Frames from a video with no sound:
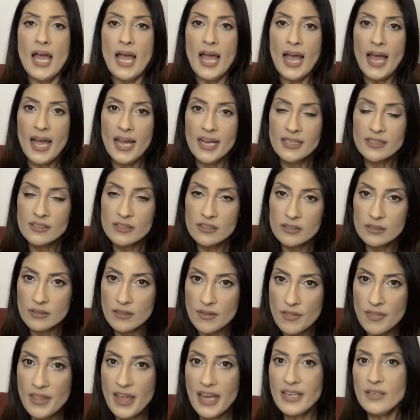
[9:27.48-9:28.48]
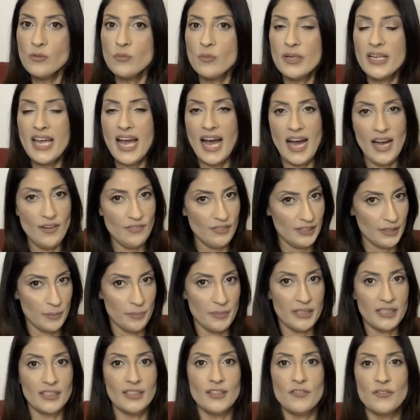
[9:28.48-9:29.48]
And then we have in the
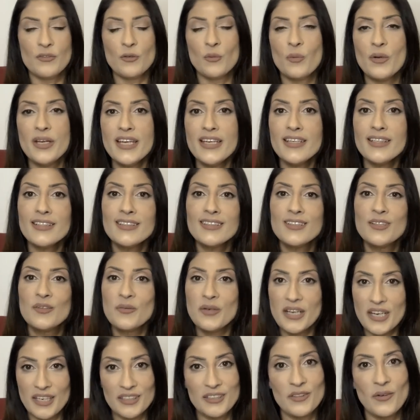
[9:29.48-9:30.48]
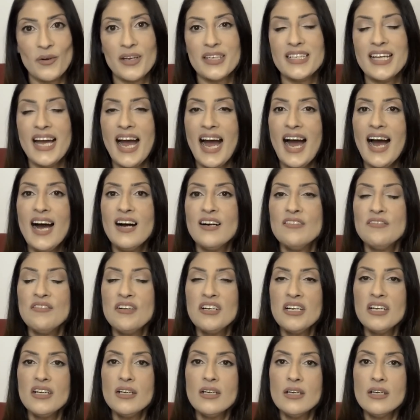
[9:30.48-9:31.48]
middle of the week, we are going to have
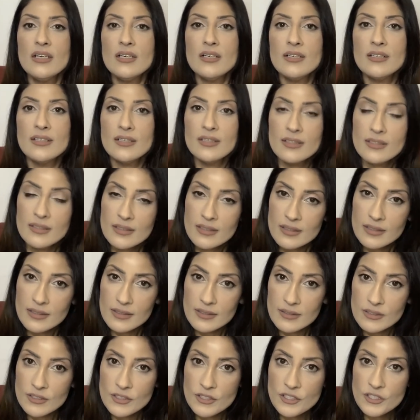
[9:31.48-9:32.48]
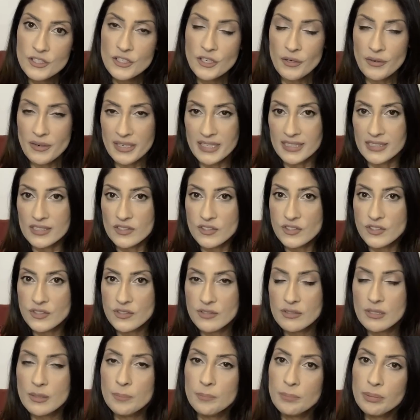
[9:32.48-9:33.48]
Uranus,
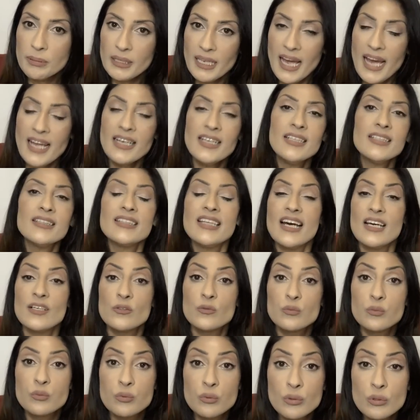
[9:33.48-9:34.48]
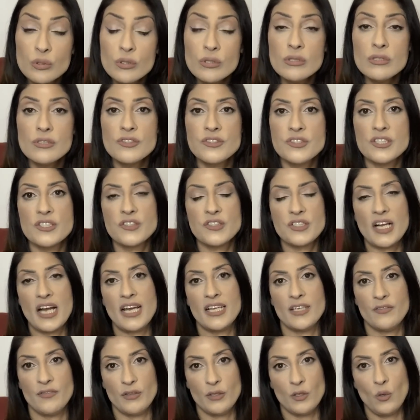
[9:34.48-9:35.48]
the planet that rules the
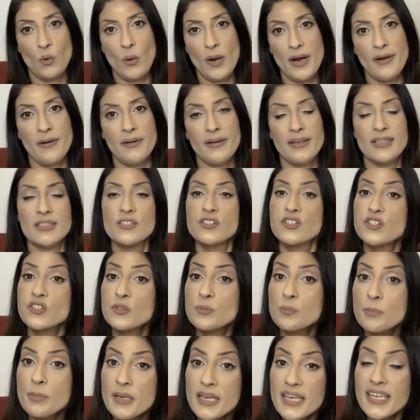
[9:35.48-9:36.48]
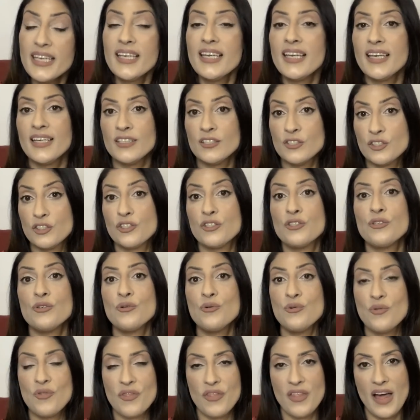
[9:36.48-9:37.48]
sign of Aquarius, speaking
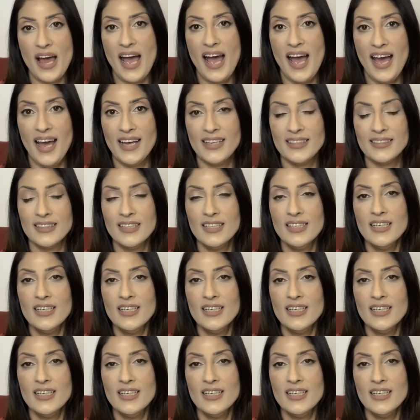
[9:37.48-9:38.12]
to that